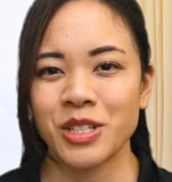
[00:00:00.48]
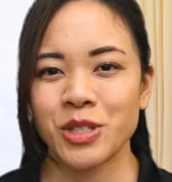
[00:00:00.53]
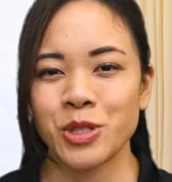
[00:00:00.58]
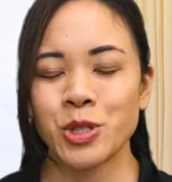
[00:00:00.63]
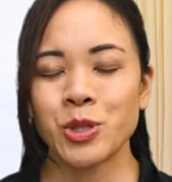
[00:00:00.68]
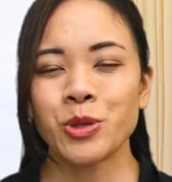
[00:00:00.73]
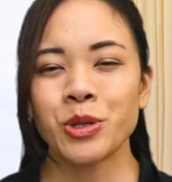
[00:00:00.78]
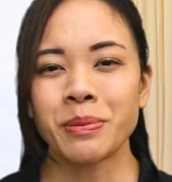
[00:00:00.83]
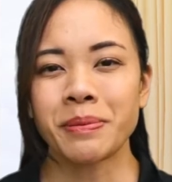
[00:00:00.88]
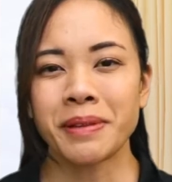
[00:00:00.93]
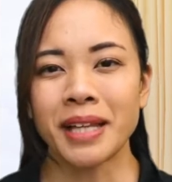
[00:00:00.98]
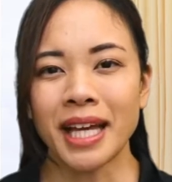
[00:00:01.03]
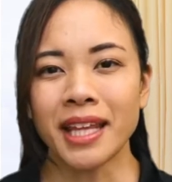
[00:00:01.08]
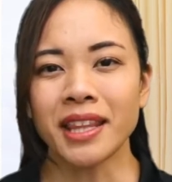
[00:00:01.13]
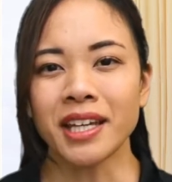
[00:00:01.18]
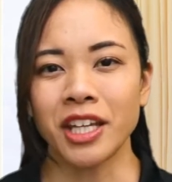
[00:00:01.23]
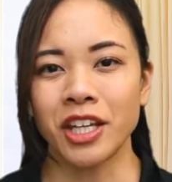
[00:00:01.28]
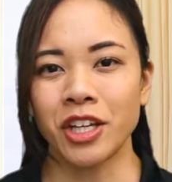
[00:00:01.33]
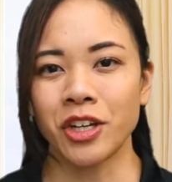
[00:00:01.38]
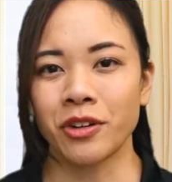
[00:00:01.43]
To apply
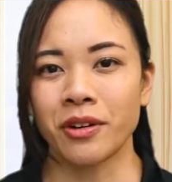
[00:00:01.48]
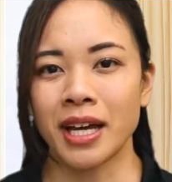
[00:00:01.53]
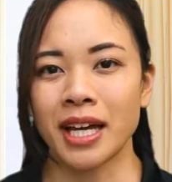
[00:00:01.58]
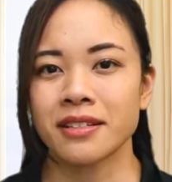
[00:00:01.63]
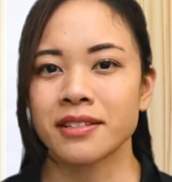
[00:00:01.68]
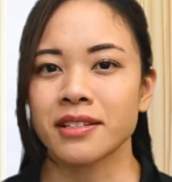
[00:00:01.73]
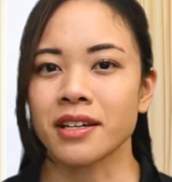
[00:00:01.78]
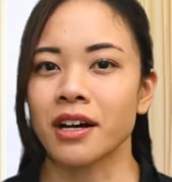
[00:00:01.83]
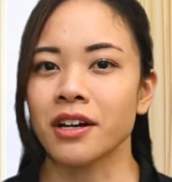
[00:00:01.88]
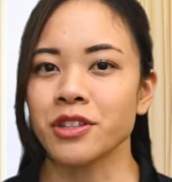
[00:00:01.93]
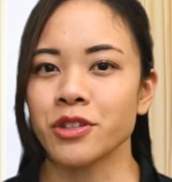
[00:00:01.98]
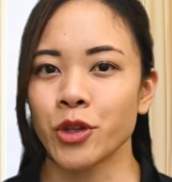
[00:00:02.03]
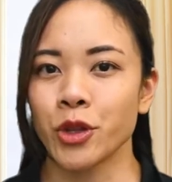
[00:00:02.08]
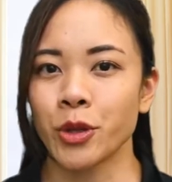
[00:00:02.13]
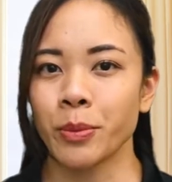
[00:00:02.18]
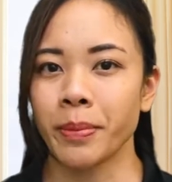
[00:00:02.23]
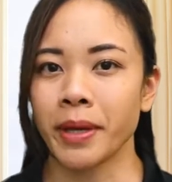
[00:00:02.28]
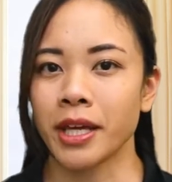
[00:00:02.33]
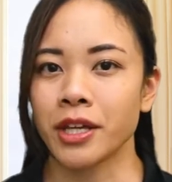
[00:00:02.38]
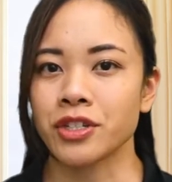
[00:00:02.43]
the cuirass onto the
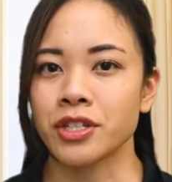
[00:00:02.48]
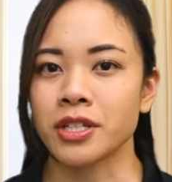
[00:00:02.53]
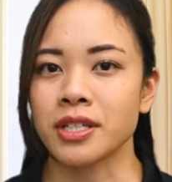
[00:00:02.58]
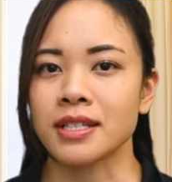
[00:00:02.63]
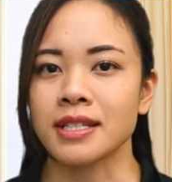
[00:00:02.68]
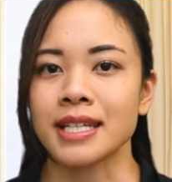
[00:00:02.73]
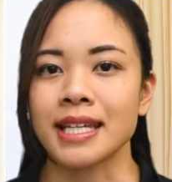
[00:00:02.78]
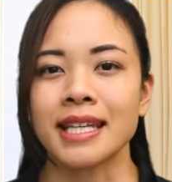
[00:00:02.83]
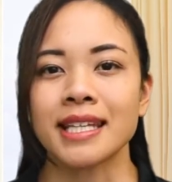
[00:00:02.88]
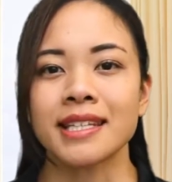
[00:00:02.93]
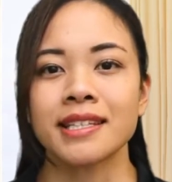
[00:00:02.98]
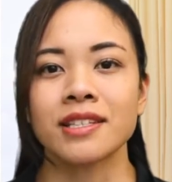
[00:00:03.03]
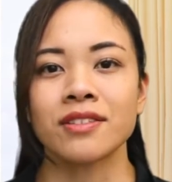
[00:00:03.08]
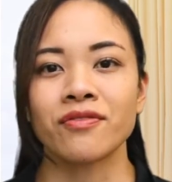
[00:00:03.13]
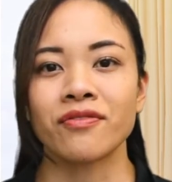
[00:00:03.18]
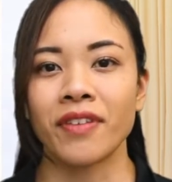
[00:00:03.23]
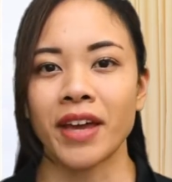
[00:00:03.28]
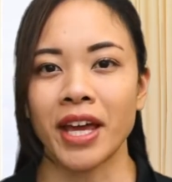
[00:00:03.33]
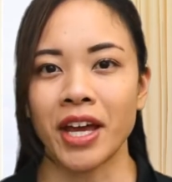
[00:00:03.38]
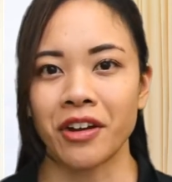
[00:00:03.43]
patient is
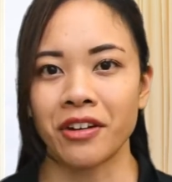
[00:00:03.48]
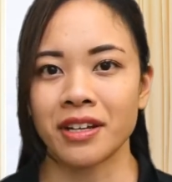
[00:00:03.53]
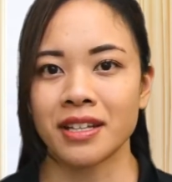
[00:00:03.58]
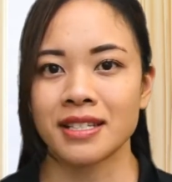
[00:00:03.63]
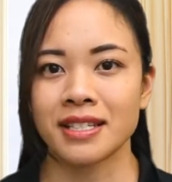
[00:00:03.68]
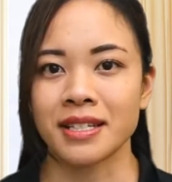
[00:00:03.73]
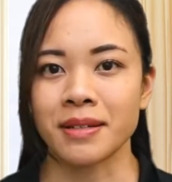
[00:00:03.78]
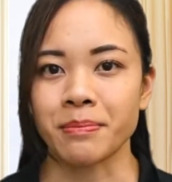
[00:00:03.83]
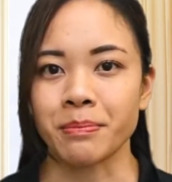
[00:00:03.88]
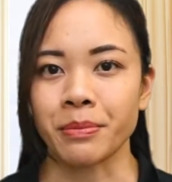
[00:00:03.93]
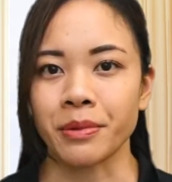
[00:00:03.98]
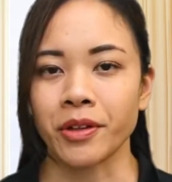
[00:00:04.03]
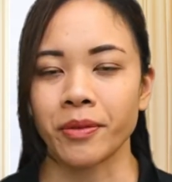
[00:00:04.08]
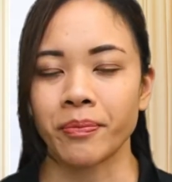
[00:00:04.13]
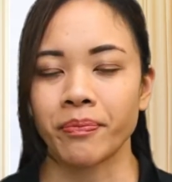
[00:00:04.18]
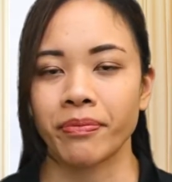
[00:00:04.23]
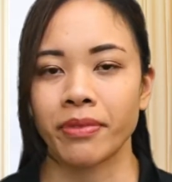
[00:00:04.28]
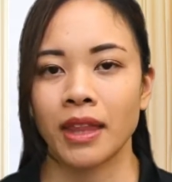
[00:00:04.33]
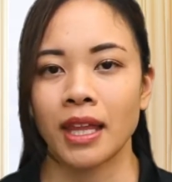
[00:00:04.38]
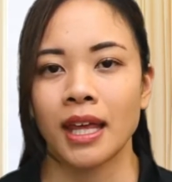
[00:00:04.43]
very simple.
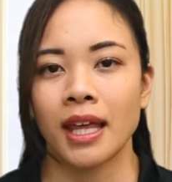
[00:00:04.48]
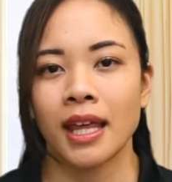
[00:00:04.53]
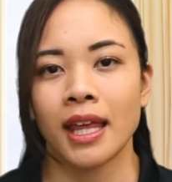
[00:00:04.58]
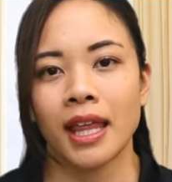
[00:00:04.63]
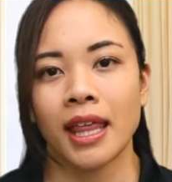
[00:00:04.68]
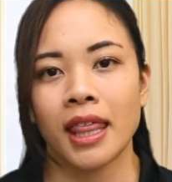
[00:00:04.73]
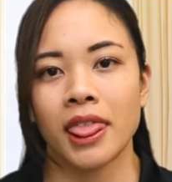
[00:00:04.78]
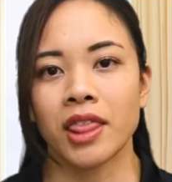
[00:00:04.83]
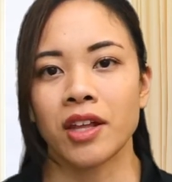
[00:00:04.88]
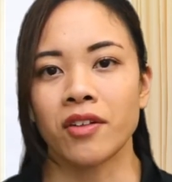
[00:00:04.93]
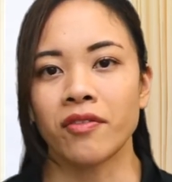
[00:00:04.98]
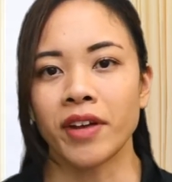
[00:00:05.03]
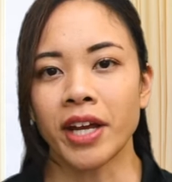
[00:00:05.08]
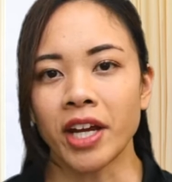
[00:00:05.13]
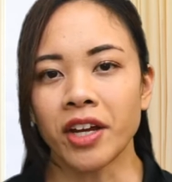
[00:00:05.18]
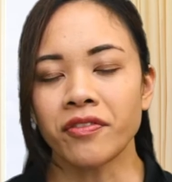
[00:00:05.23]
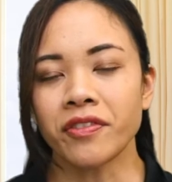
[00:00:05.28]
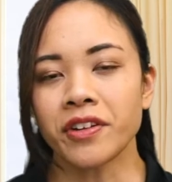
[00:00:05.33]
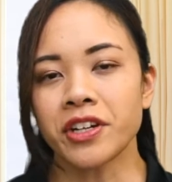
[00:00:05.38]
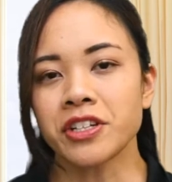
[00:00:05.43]
The
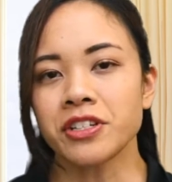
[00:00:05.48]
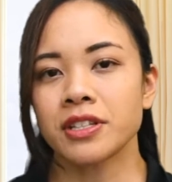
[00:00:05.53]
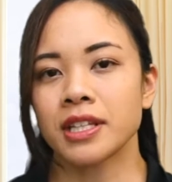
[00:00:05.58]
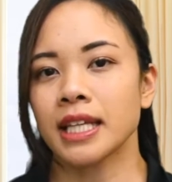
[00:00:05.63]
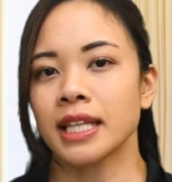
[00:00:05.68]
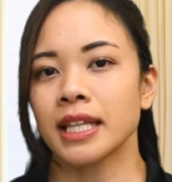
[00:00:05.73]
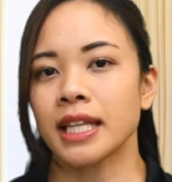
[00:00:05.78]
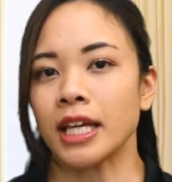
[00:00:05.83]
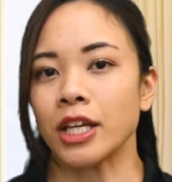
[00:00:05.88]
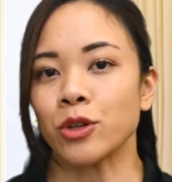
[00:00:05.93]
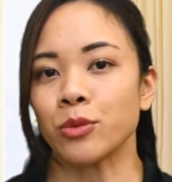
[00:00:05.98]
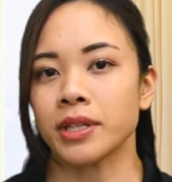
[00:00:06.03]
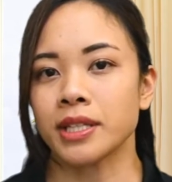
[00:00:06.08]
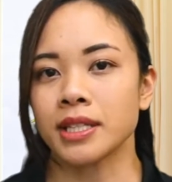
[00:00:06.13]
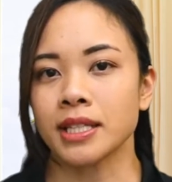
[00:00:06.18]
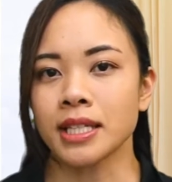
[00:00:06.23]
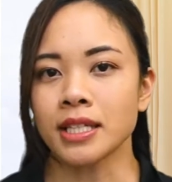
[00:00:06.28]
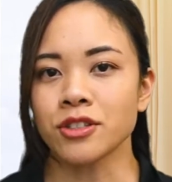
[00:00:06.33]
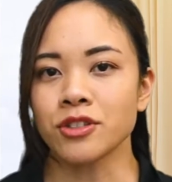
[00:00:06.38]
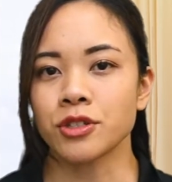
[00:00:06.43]
very first thing that you would
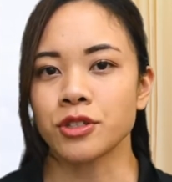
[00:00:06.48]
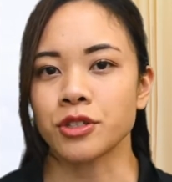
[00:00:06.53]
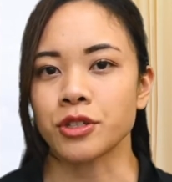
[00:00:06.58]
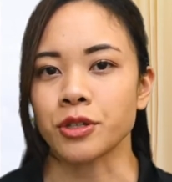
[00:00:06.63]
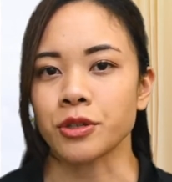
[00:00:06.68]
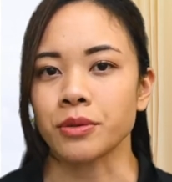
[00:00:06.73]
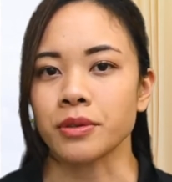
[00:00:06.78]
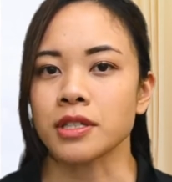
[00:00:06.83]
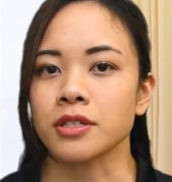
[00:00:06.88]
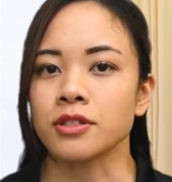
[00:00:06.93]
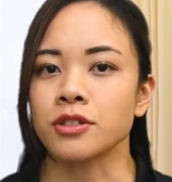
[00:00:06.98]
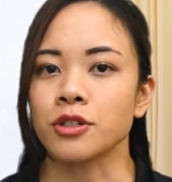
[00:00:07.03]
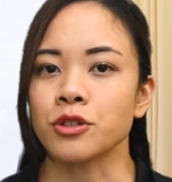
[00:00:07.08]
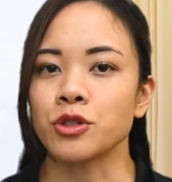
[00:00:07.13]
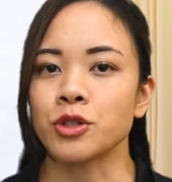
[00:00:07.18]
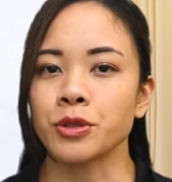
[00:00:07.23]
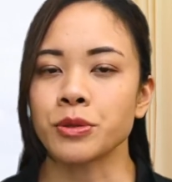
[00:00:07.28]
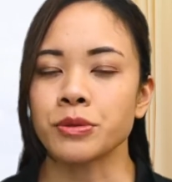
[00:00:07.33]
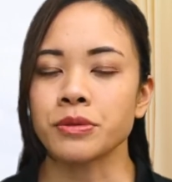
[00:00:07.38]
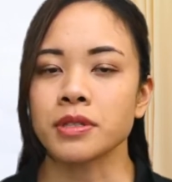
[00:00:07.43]
need to do is to
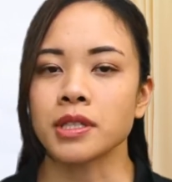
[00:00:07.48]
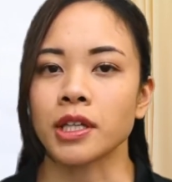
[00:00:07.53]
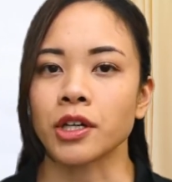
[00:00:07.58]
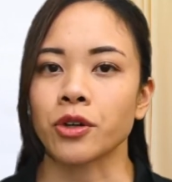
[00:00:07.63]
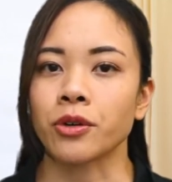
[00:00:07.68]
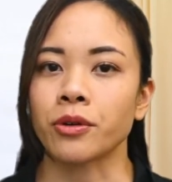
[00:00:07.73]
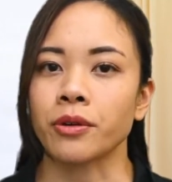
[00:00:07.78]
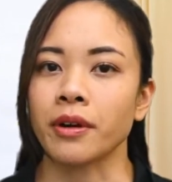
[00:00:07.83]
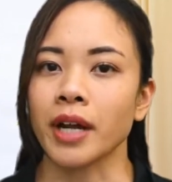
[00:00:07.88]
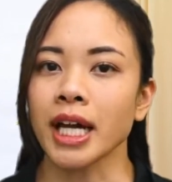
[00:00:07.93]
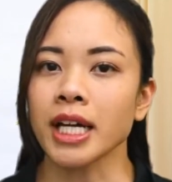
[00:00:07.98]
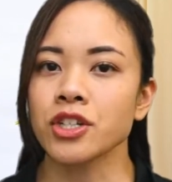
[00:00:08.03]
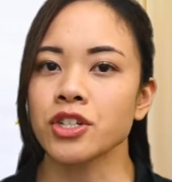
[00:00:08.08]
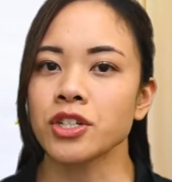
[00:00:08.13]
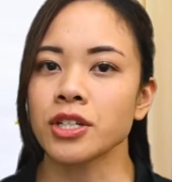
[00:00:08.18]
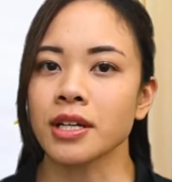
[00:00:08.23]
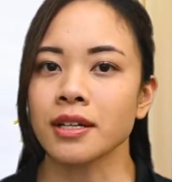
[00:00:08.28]
choose the correct shell